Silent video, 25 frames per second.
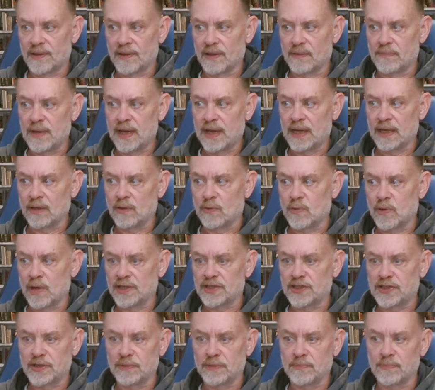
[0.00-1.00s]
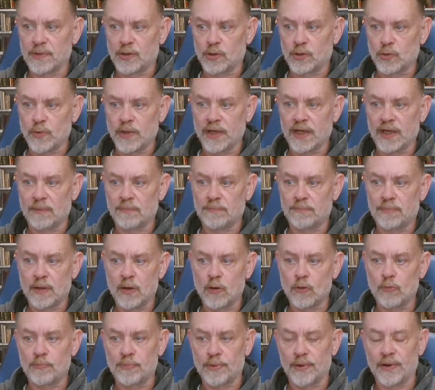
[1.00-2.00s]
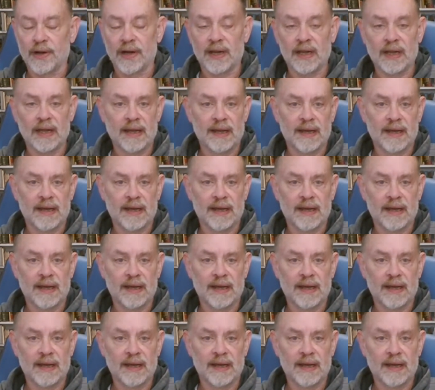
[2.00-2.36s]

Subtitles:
the main question between Popery